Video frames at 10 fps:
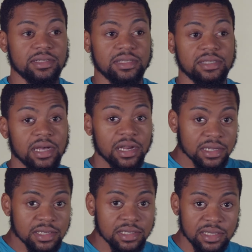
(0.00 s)
a
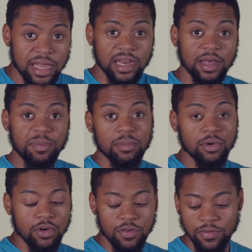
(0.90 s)
sudden stand up and
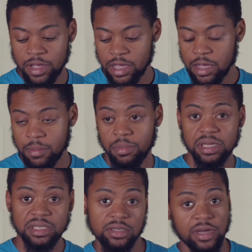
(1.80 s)
move, but it
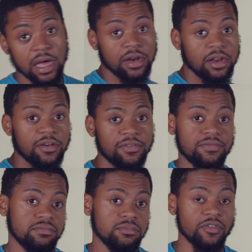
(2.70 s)
still had enough
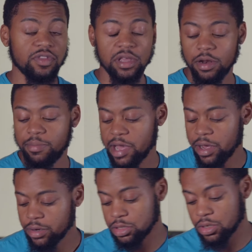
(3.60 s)
off the end of the
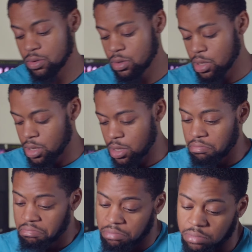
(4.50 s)
pattern. So
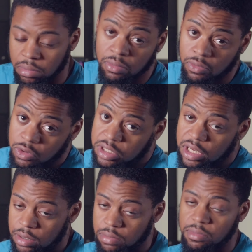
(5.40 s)
we'll
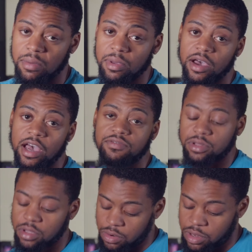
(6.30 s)
see. Maybe I'll have to
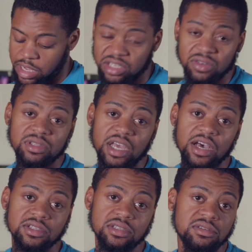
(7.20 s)
throw it at
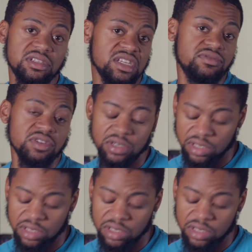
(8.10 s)
2,000, see if there's a